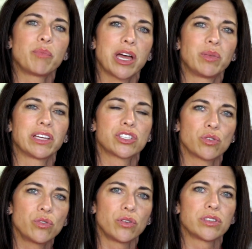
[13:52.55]
public
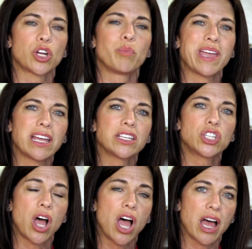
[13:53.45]
schools are being
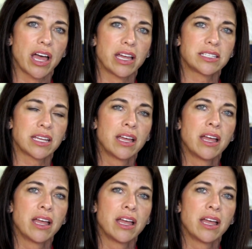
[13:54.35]
taught